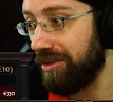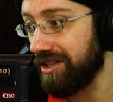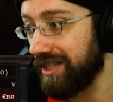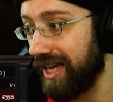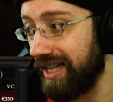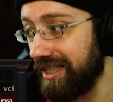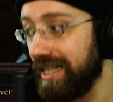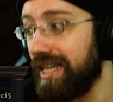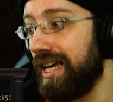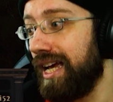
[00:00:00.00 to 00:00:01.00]
up the
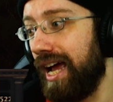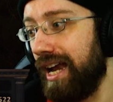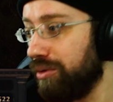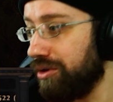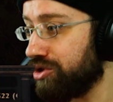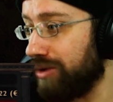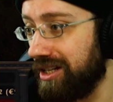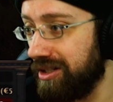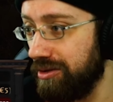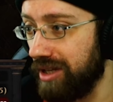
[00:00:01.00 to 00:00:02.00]
size, and I will
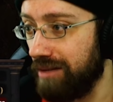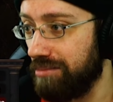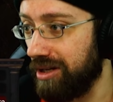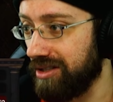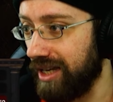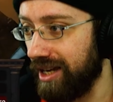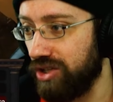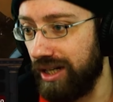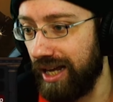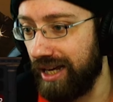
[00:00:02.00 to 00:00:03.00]
try to do that, because I
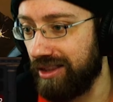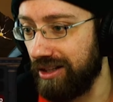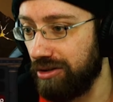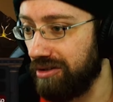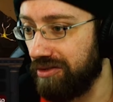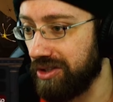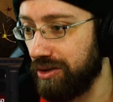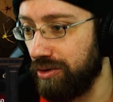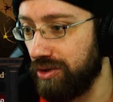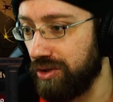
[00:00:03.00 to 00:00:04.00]
actually like the look of this
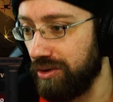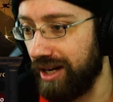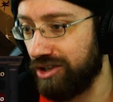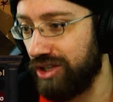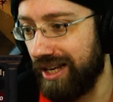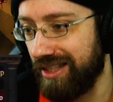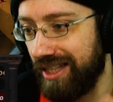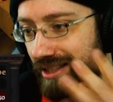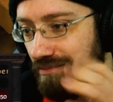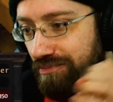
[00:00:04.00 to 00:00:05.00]
cursor. It actually has
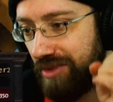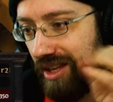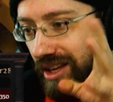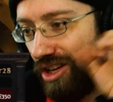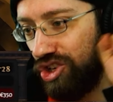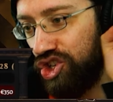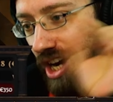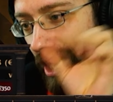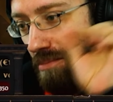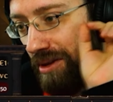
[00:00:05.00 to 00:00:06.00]
this
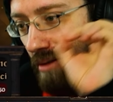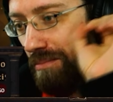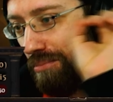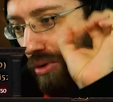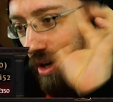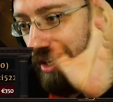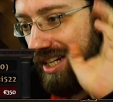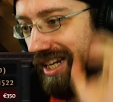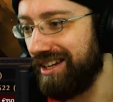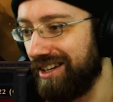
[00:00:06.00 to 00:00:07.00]
sharp,
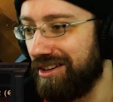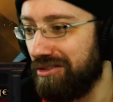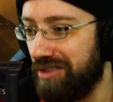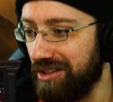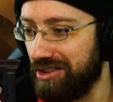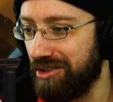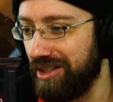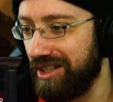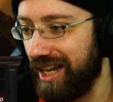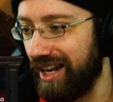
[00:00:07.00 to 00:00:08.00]
pointy feel
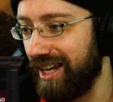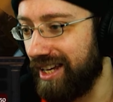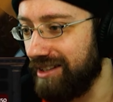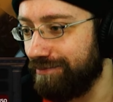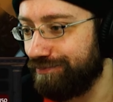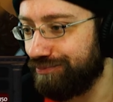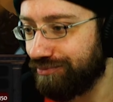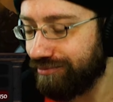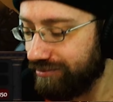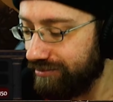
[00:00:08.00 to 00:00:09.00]
to it. I like it.
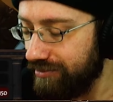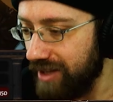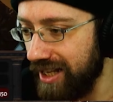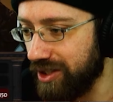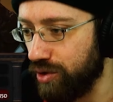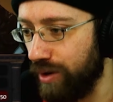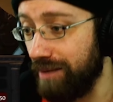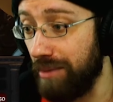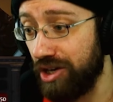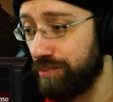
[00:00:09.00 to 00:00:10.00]
It's
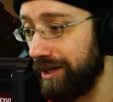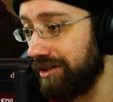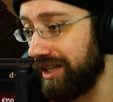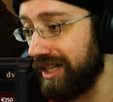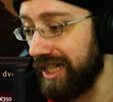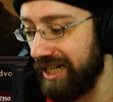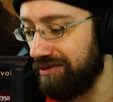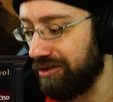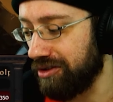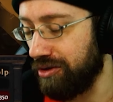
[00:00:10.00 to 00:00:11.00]
great, much better than the
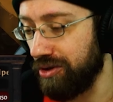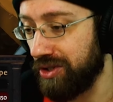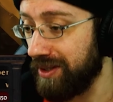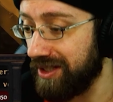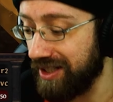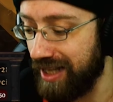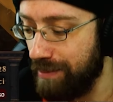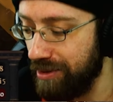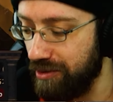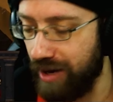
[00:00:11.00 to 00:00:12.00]
default cursor. It's a
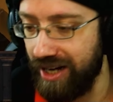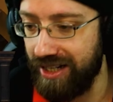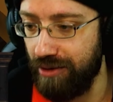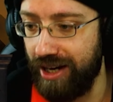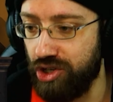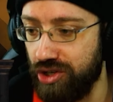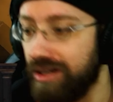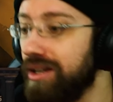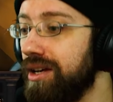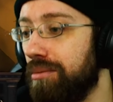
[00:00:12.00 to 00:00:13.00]
step in the right
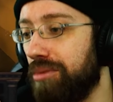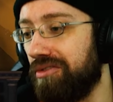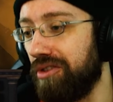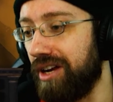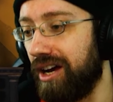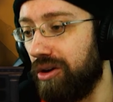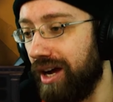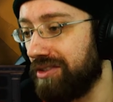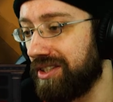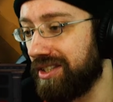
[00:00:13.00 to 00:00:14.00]
direction, but for now
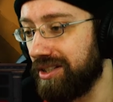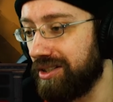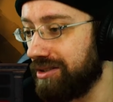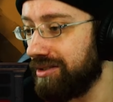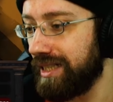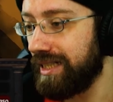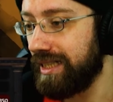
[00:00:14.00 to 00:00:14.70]
I've still